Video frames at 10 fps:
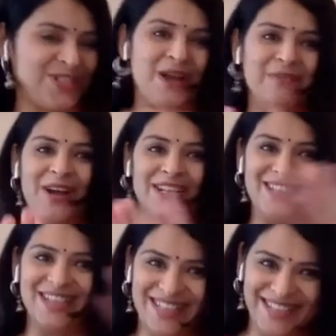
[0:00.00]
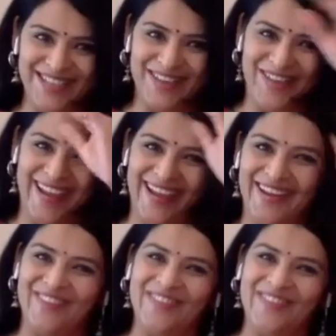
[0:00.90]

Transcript: So I'm not judging you here.